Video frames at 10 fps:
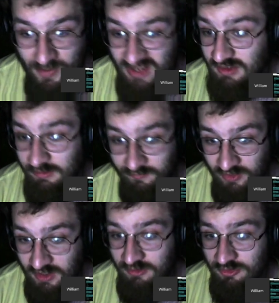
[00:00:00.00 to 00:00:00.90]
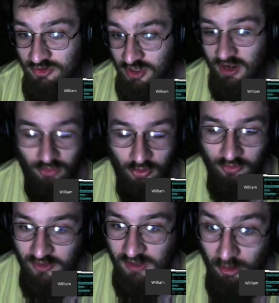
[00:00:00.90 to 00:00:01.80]
beat the freaking shit out of
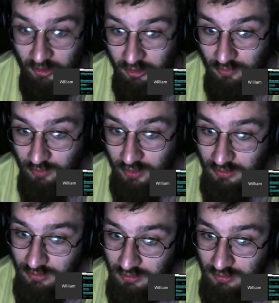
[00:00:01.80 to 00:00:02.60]
Lotus and Alienware.